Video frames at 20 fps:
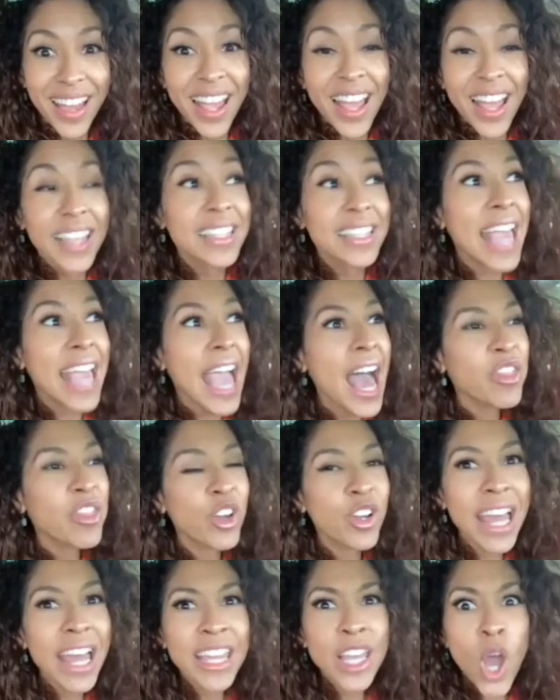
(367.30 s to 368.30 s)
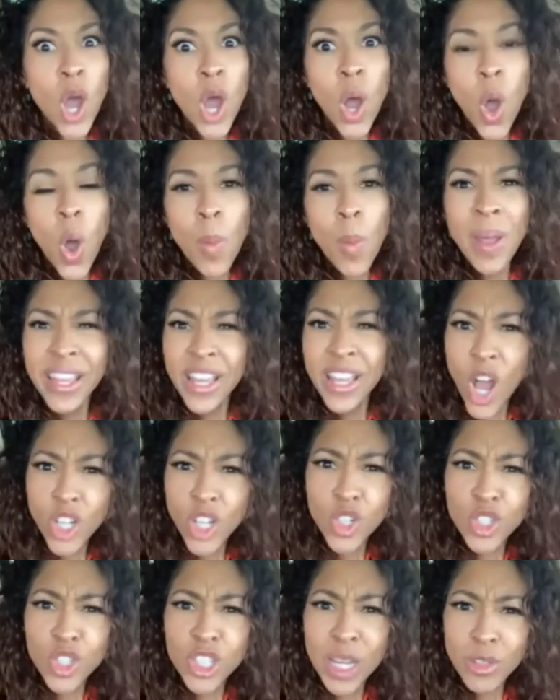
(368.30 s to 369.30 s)
Yeah, they're like, oh my
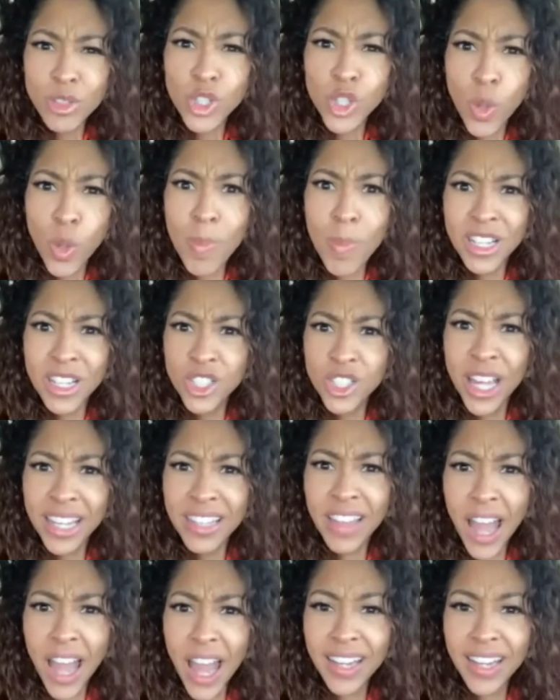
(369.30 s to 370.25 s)
gosh, you sound so much like that.